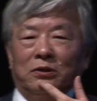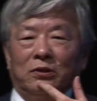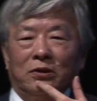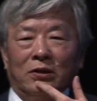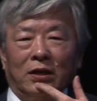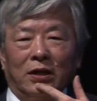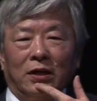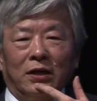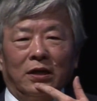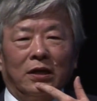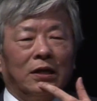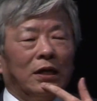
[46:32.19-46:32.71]

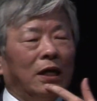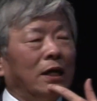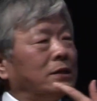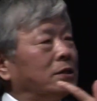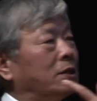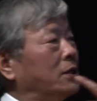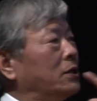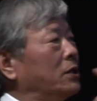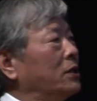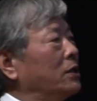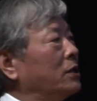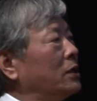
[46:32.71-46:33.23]
as
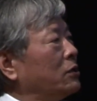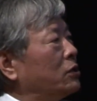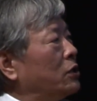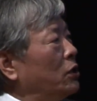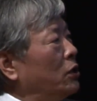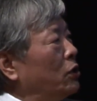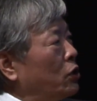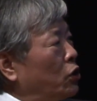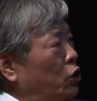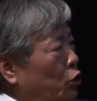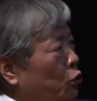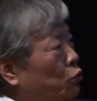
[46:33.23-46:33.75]
a
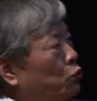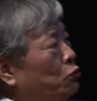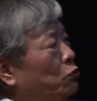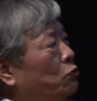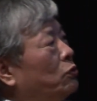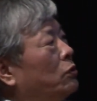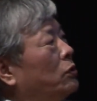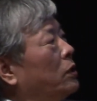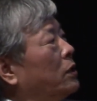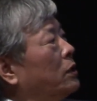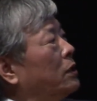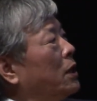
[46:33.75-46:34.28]
cue
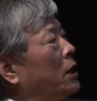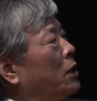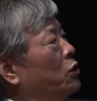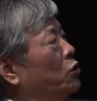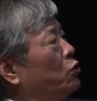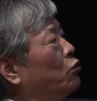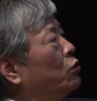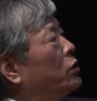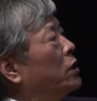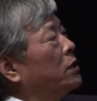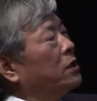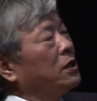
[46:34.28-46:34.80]
that
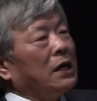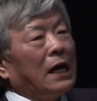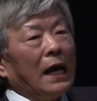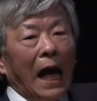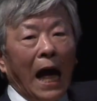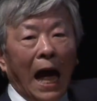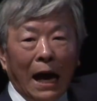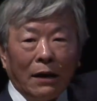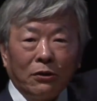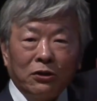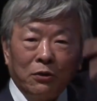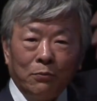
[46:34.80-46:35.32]
you can
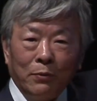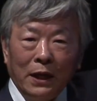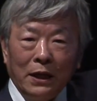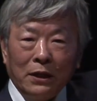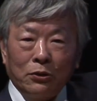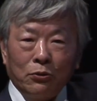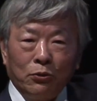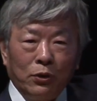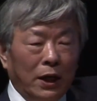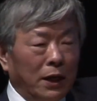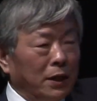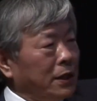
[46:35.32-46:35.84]

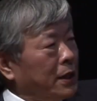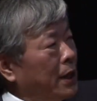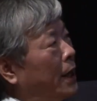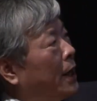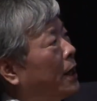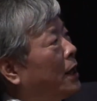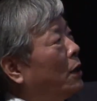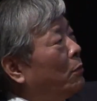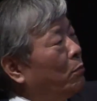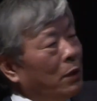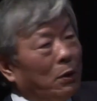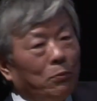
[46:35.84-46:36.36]
activate
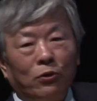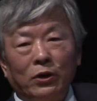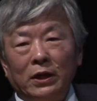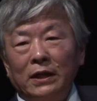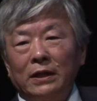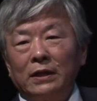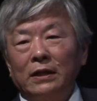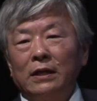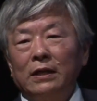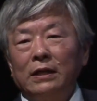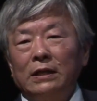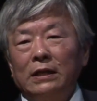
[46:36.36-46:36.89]
entire memory.
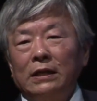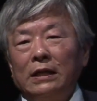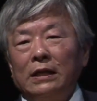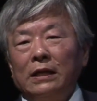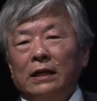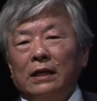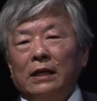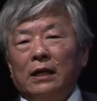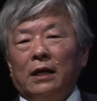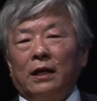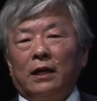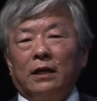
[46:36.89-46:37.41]

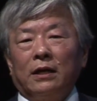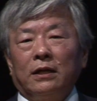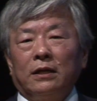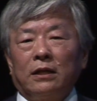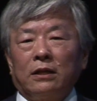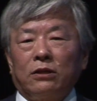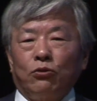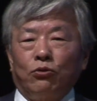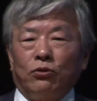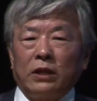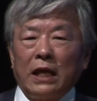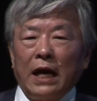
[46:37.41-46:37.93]

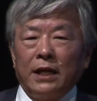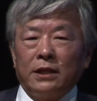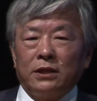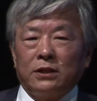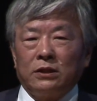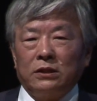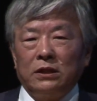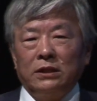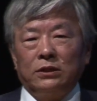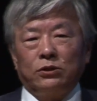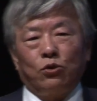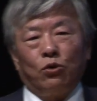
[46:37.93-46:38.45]
So that
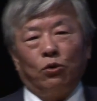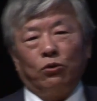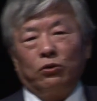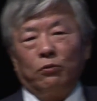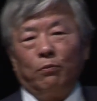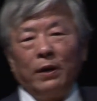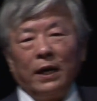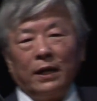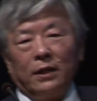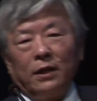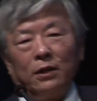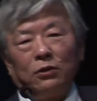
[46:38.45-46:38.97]
is called
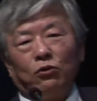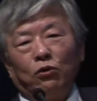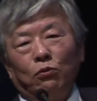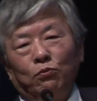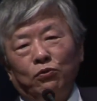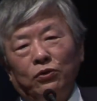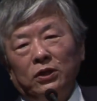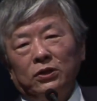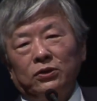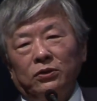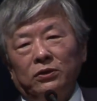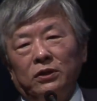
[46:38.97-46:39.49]
pattern
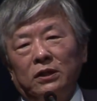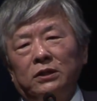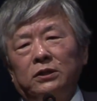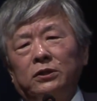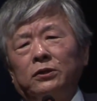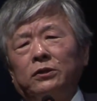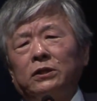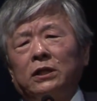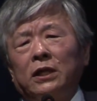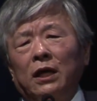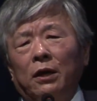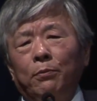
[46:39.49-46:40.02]
completion. This
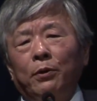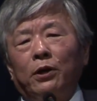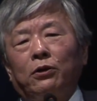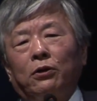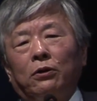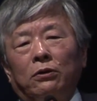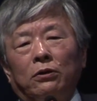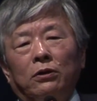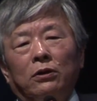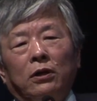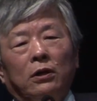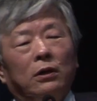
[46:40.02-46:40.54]
is
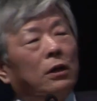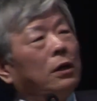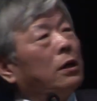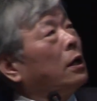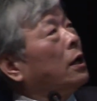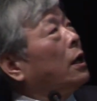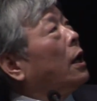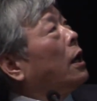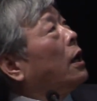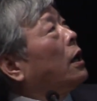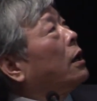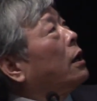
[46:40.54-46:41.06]
typical
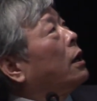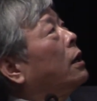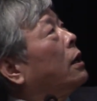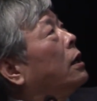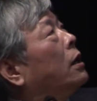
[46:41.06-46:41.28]
in